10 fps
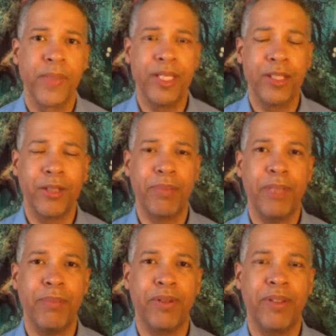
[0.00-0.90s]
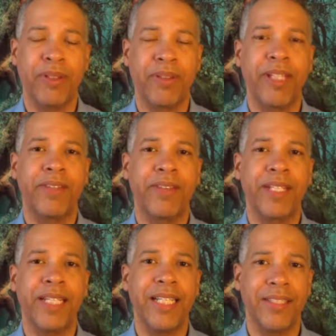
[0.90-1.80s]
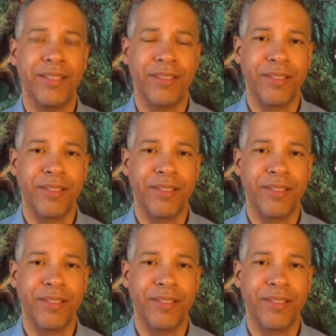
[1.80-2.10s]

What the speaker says: other people or other things